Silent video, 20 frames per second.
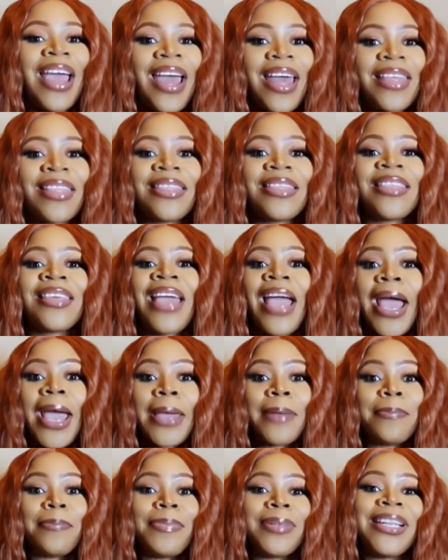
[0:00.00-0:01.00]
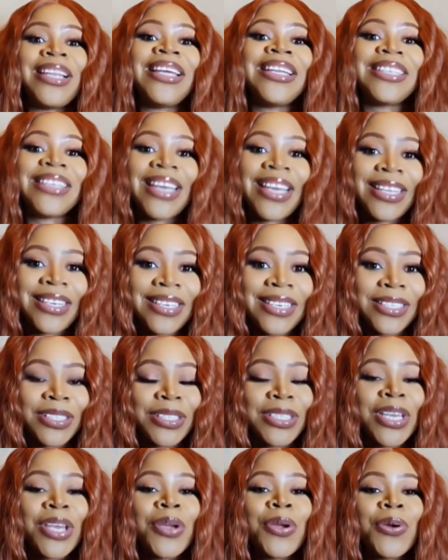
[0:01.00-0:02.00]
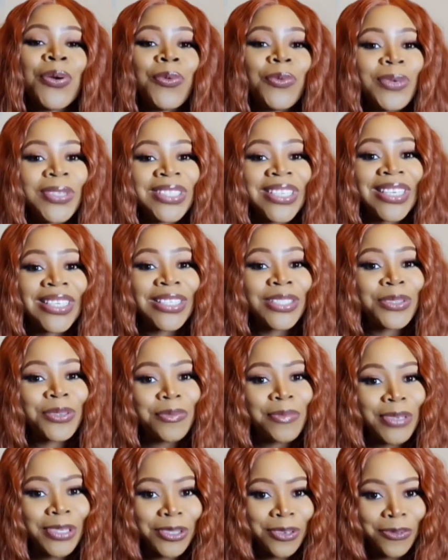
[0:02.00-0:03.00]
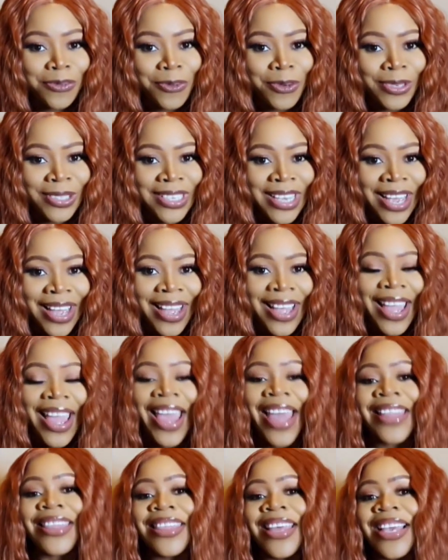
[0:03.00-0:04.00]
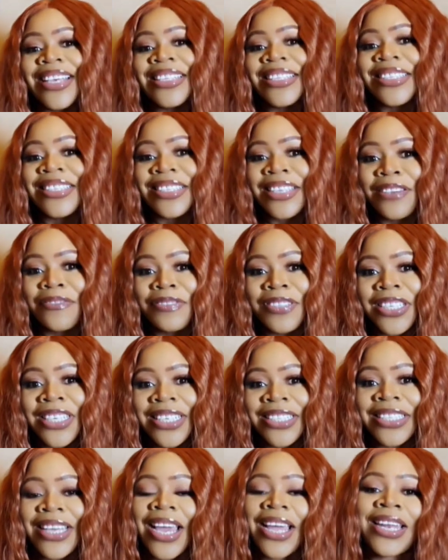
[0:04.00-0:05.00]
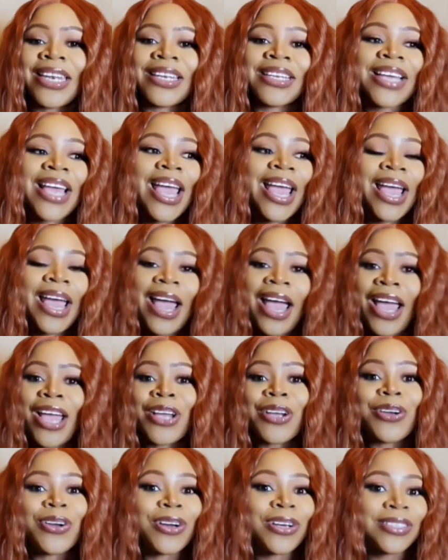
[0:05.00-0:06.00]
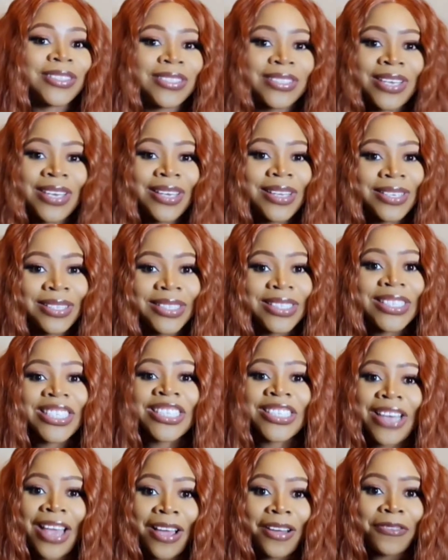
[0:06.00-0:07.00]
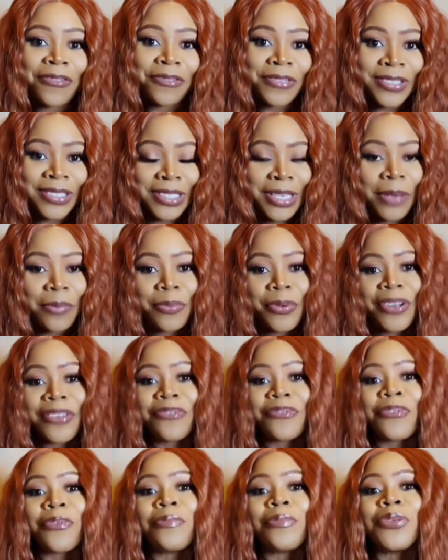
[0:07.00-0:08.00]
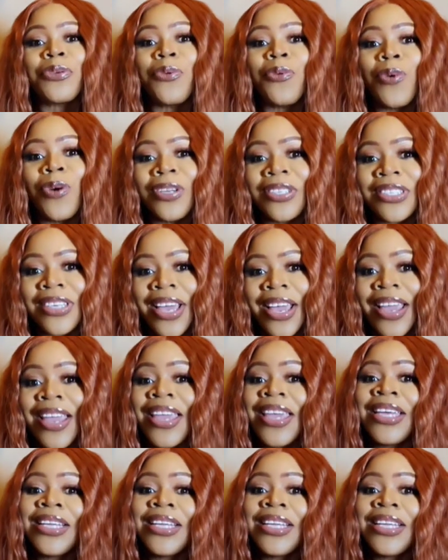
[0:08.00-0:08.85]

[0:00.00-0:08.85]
and I blended it with a little bit of water, and I sieved it, and I got the shaft separate from the water.